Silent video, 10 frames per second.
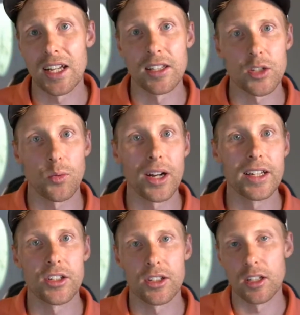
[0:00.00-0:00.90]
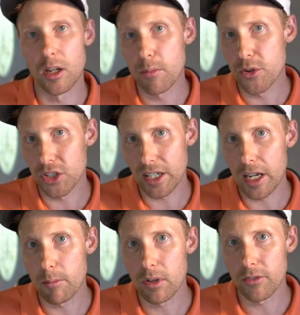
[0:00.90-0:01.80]
And that's why it's the numbers
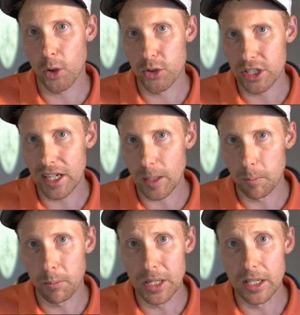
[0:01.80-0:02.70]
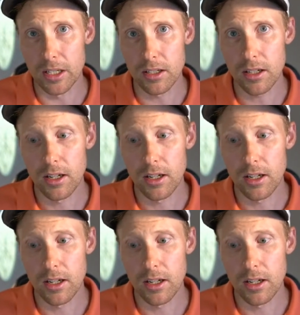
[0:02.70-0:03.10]
game. Of course, you got to bid,